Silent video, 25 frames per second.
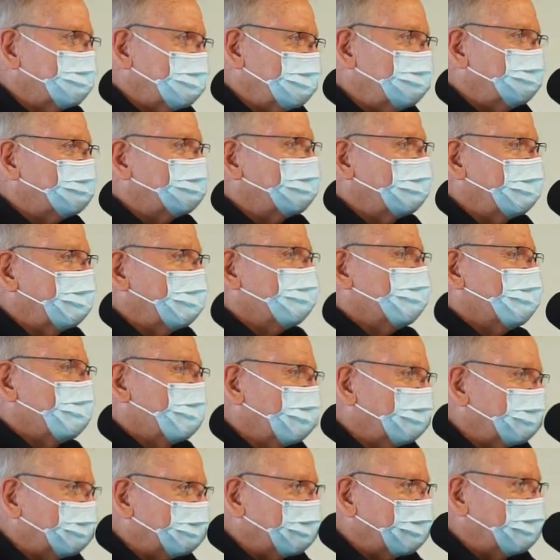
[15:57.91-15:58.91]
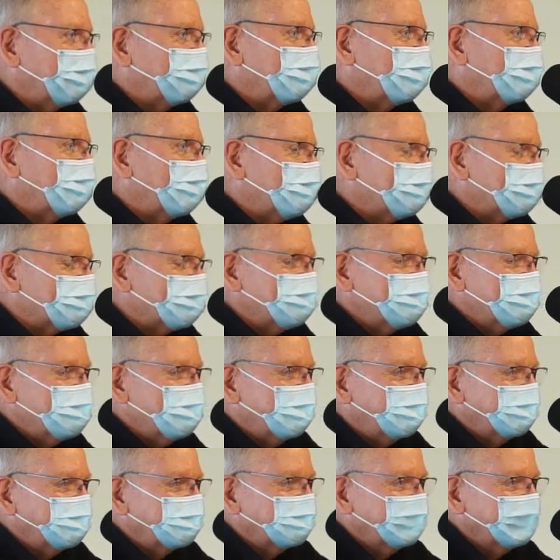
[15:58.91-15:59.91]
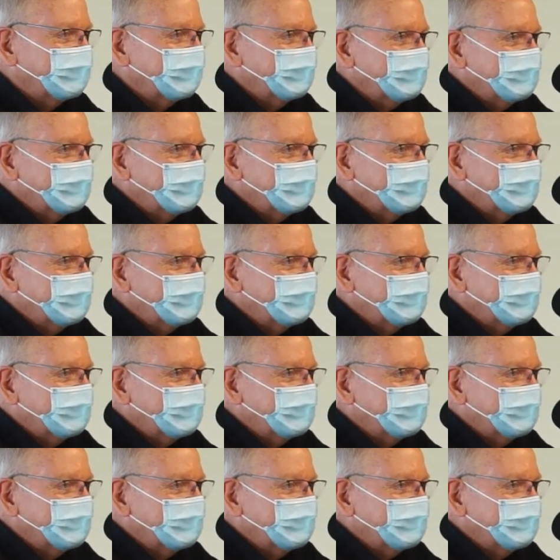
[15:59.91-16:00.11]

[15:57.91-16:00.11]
seems to come out every couple of weeks.